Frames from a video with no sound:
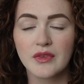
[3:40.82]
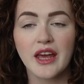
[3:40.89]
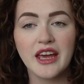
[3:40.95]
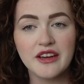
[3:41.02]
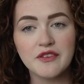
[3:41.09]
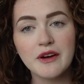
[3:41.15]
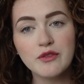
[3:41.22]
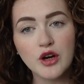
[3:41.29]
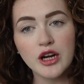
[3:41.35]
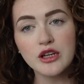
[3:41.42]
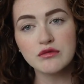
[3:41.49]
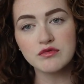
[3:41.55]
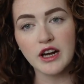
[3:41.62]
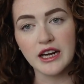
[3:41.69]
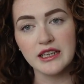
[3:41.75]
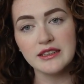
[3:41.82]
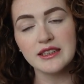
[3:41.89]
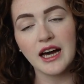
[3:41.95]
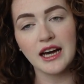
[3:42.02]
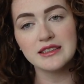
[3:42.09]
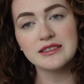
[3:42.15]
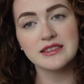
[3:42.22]
If I've got it right,
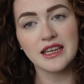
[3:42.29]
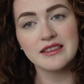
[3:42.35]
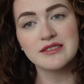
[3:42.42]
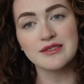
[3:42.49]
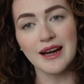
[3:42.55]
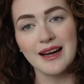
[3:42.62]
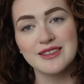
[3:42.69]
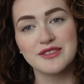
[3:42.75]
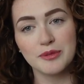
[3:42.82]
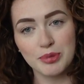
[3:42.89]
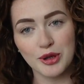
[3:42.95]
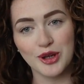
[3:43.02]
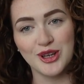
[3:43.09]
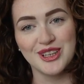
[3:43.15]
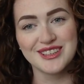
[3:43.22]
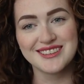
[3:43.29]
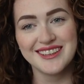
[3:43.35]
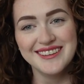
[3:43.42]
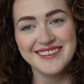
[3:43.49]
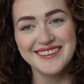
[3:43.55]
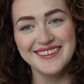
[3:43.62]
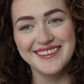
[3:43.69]
I deserve a round of applause.
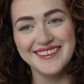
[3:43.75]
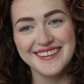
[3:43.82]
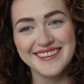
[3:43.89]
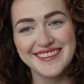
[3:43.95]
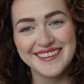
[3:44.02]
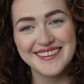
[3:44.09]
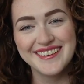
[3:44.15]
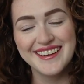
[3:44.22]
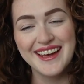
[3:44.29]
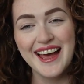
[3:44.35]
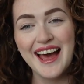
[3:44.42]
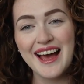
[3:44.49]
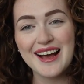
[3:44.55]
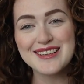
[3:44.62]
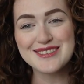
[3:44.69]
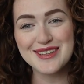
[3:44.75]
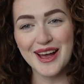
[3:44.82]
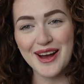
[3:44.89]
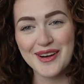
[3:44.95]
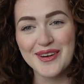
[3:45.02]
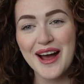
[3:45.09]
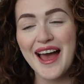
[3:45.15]

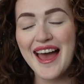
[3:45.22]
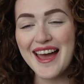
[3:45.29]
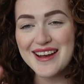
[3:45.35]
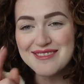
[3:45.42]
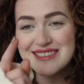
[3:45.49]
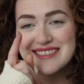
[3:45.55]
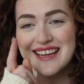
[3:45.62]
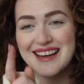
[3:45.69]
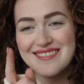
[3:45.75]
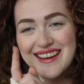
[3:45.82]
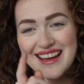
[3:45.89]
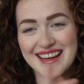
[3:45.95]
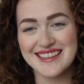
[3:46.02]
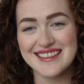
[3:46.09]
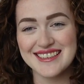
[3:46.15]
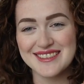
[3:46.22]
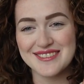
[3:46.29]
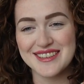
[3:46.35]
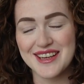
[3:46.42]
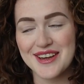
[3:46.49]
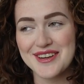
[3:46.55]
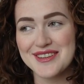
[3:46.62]
So every time I edit these
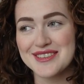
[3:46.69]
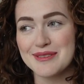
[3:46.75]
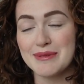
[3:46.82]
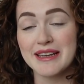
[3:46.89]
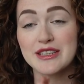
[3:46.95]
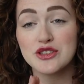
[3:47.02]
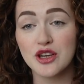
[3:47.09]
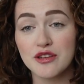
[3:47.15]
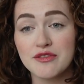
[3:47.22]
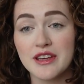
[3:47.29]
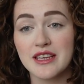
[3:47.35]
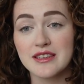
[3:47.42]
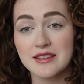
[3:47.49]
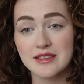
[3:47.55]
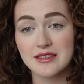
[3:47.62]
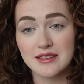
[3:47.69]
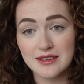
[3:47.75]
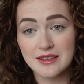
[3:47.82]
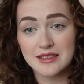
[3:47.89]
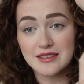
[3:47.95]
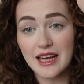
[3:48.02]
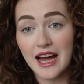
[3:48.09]
videos, I'm like, Sophie, it's
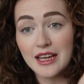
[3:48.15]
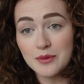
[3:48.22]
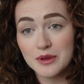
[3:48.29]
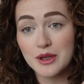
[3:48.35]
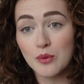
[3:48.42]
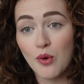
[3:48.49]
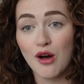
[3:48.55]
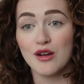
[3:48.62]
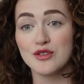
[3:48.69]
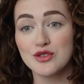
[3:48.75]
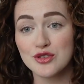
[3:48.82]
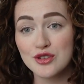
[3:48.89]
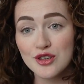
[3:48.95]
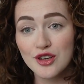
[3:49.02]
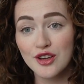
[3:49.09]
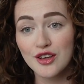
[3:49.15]
the side with your watch.